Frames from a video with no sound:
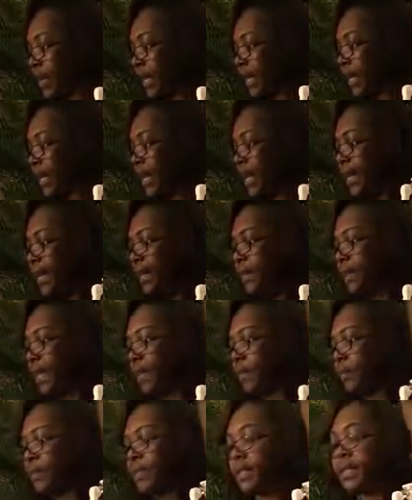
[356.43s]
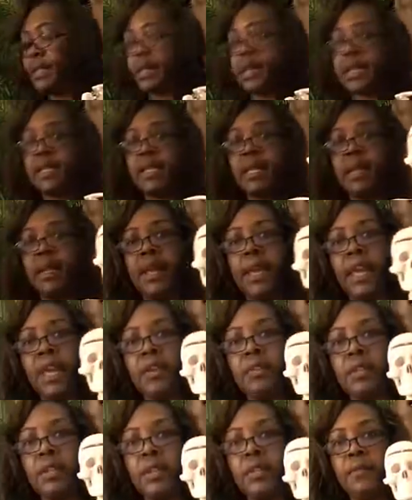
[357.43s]
And lastly, I'll be discussing the
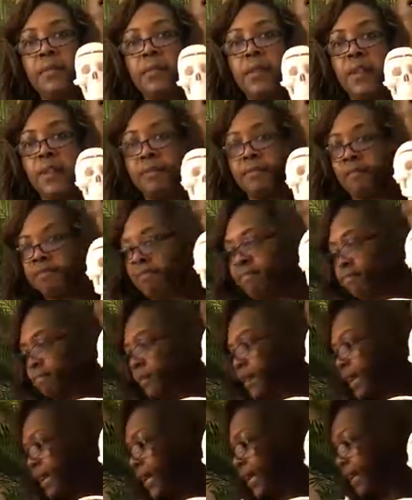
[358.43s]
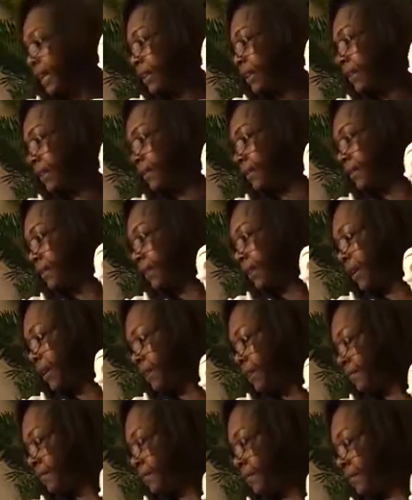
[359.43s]
ankle and the foot. Ankle and the foot,